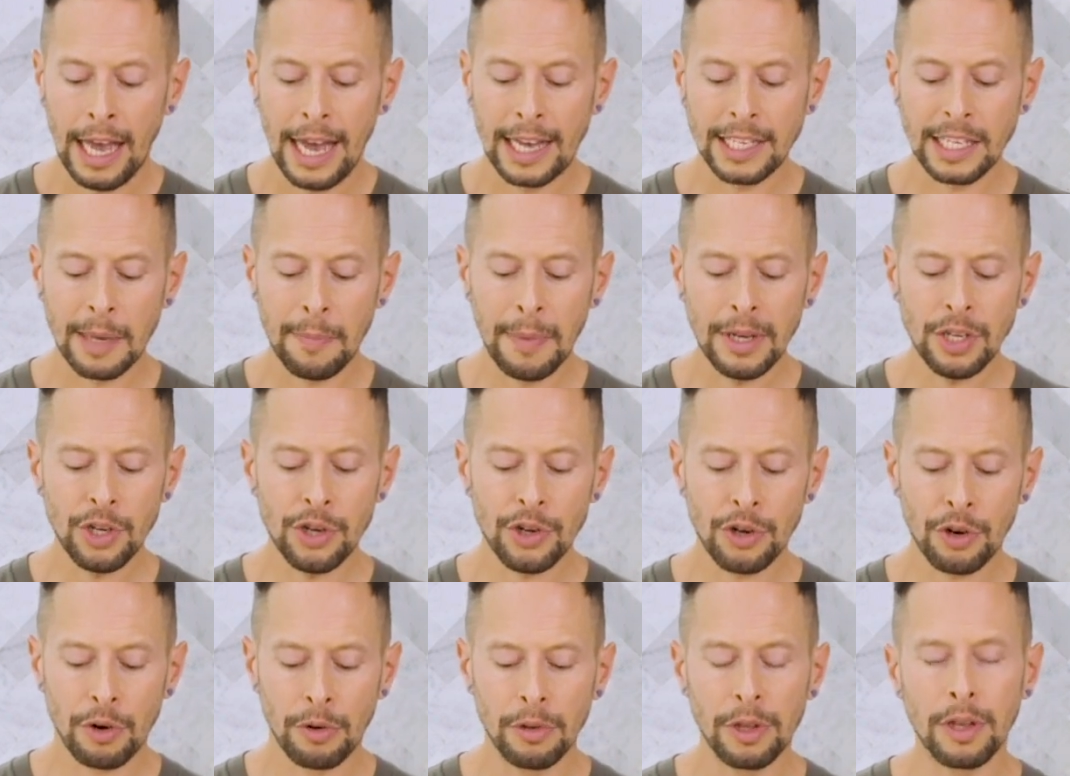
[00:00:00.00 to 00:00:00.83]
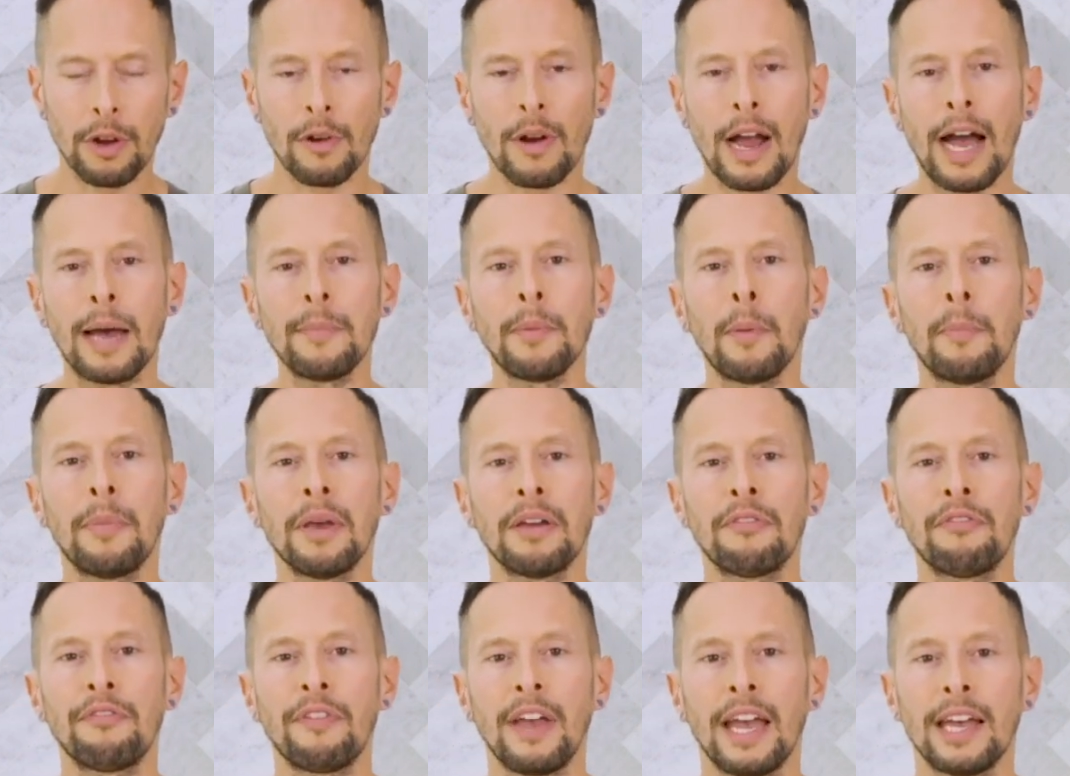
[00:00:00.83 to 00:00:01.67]
as I mentioned earlier, I'm a
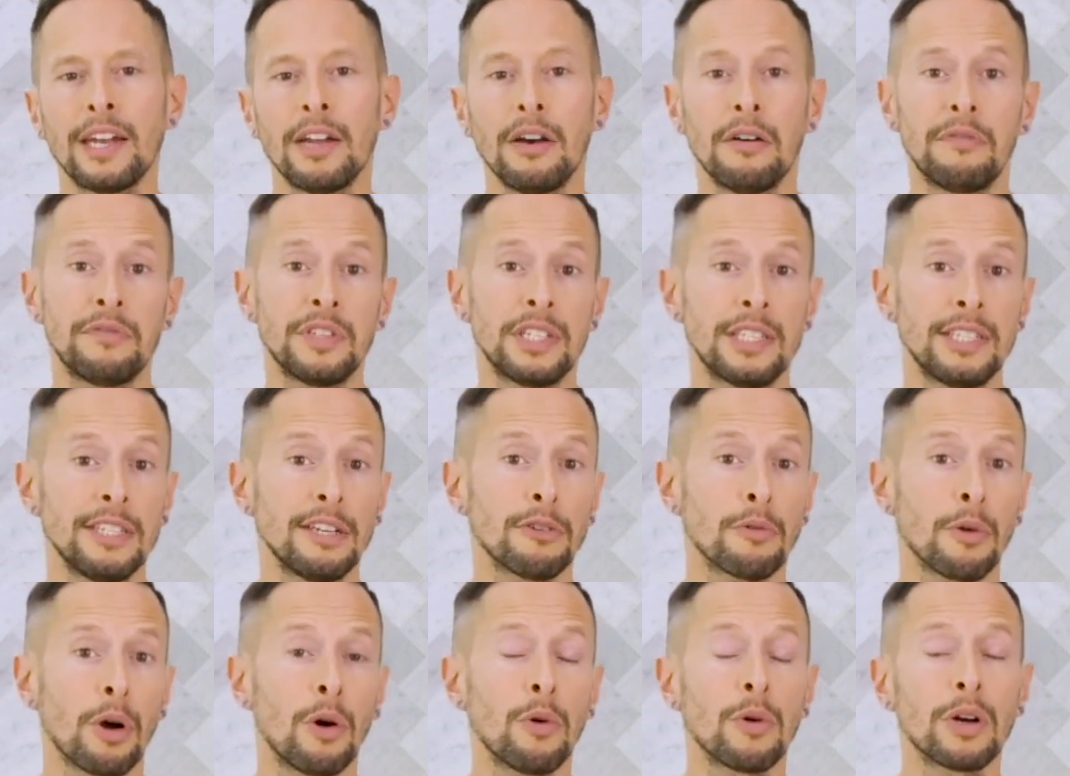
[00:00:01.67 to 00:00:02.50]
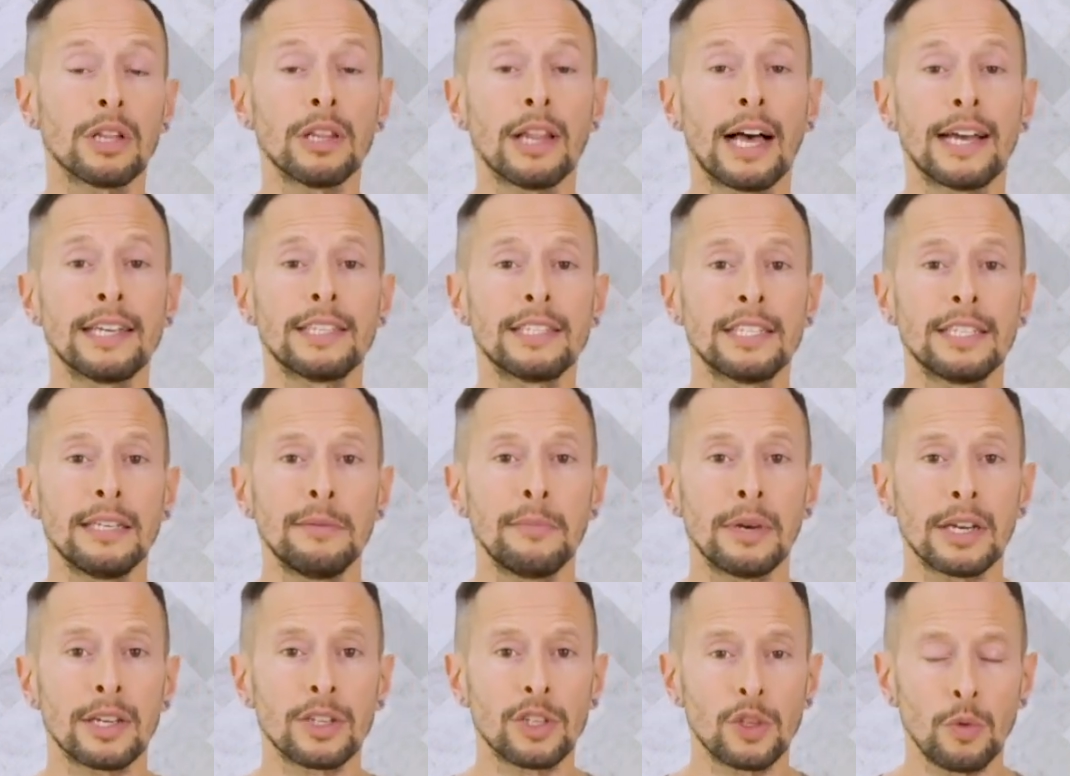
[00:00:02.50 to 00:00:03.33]
big fan of zero
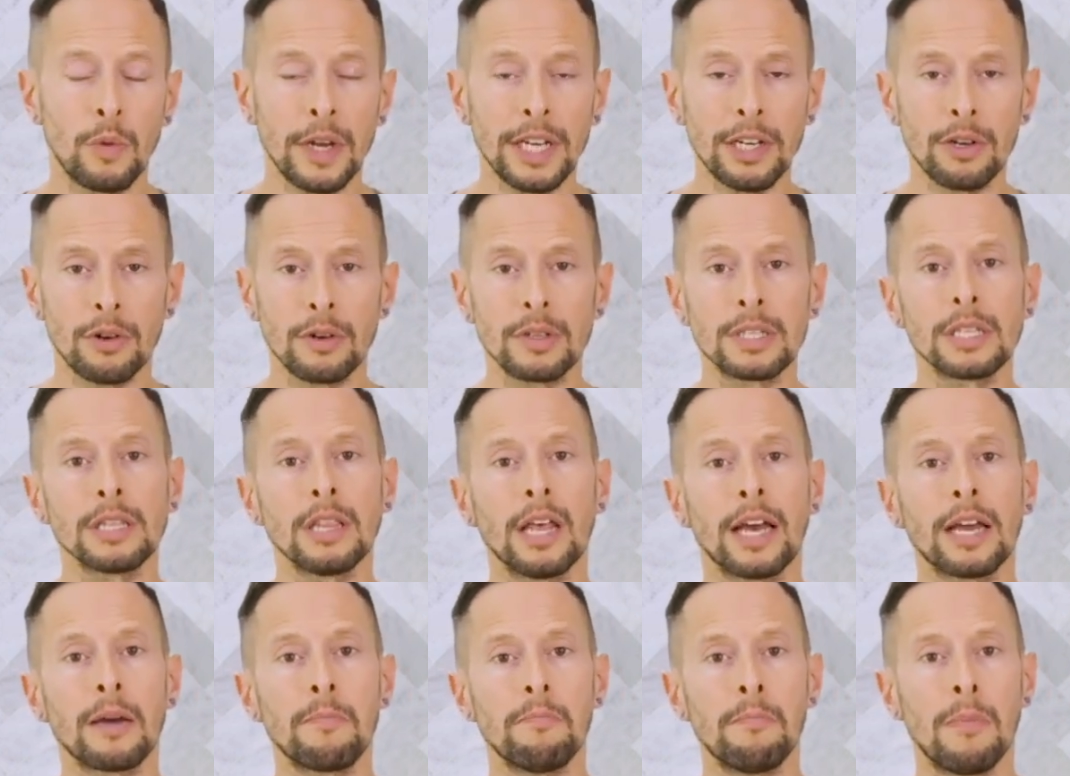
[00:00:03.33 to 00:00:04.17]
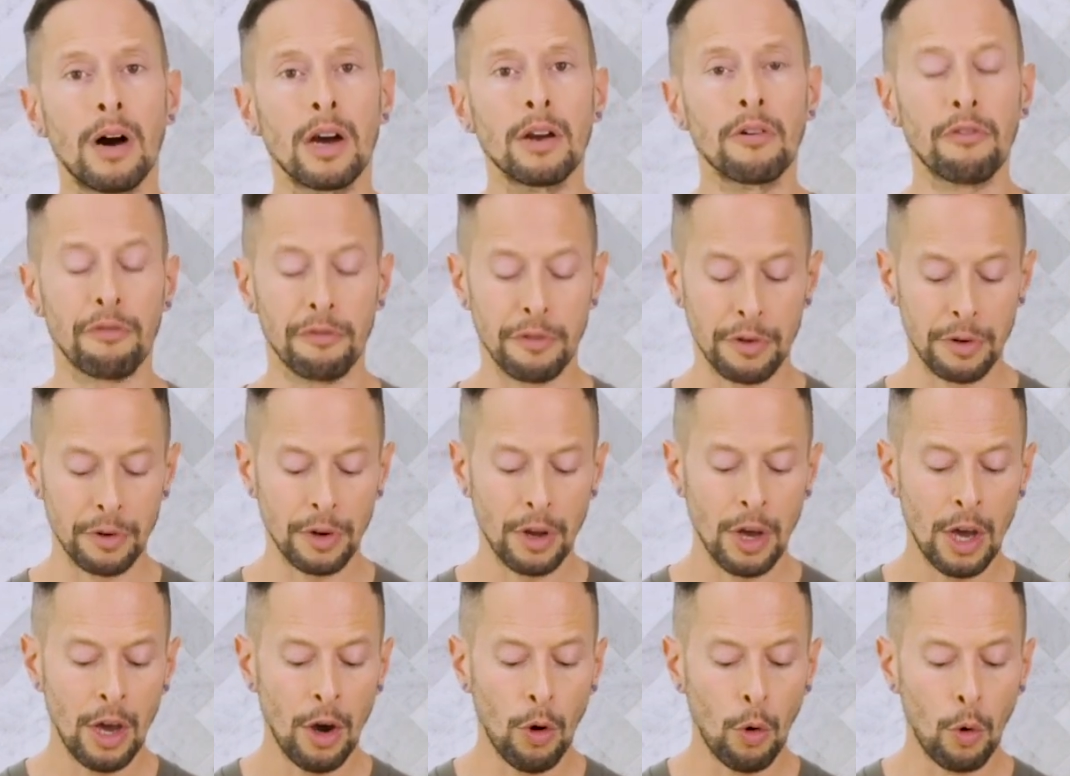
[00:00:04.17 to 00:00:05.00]
glycemic sweeteners like monk
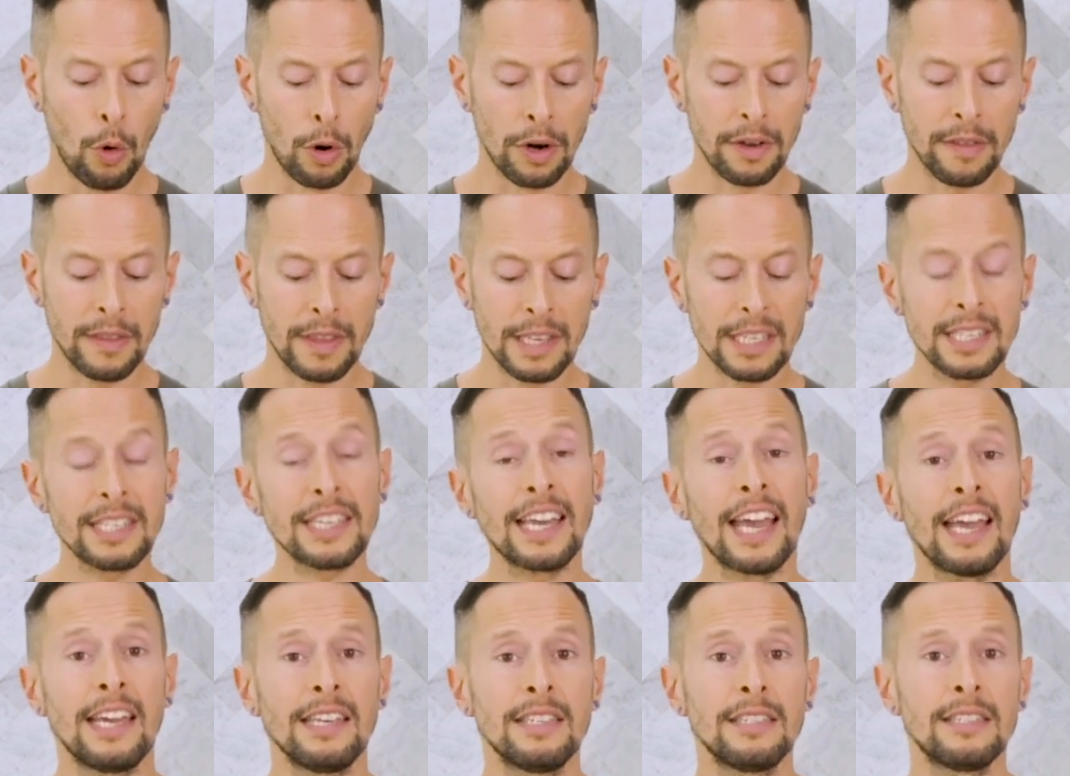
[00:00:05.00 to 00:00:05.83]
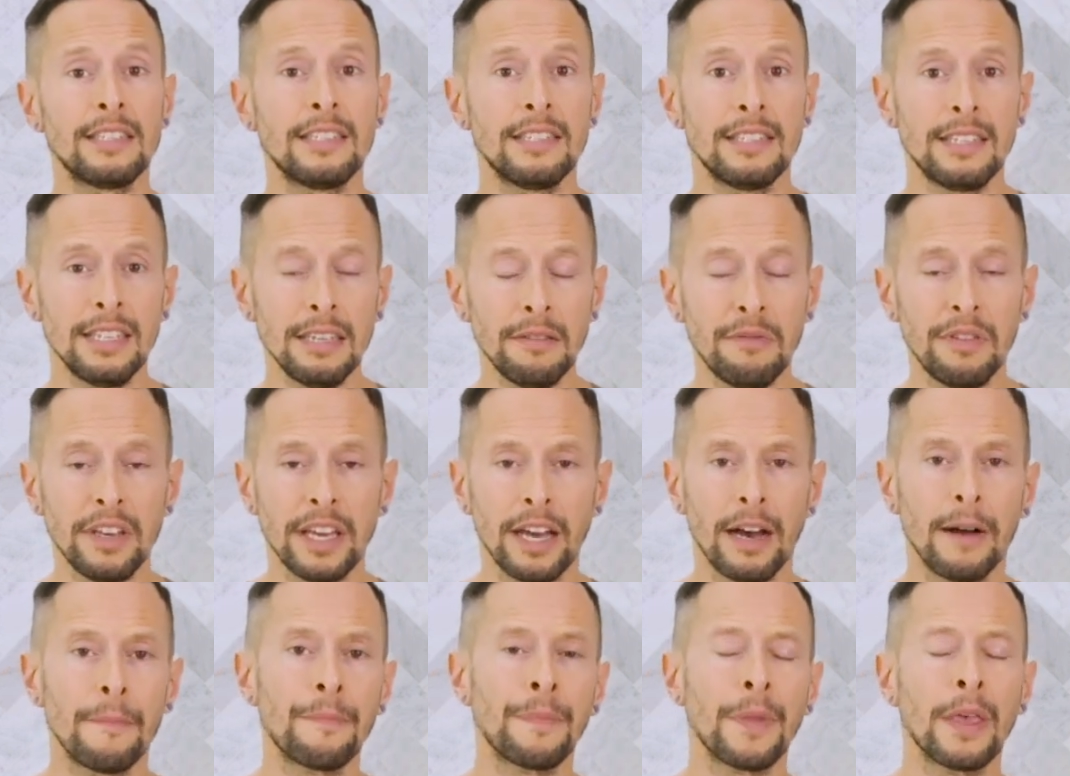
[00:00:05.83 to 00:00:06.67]
fruit or in this case
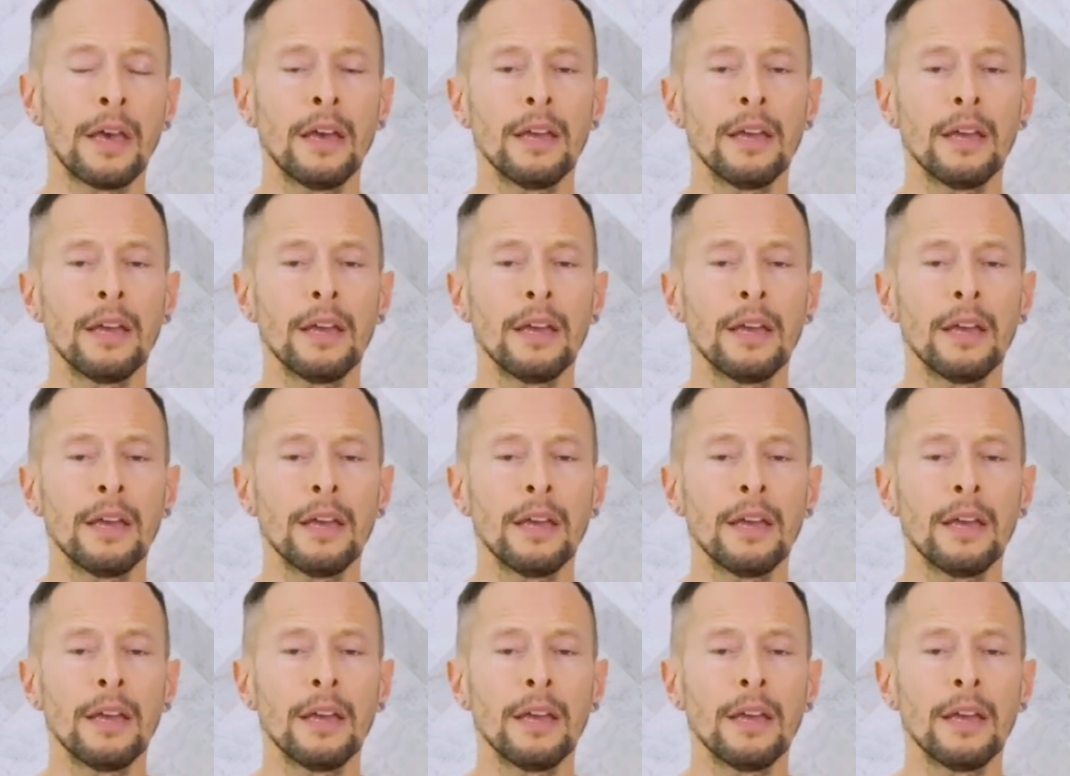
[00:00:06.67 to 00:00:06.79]
stevia.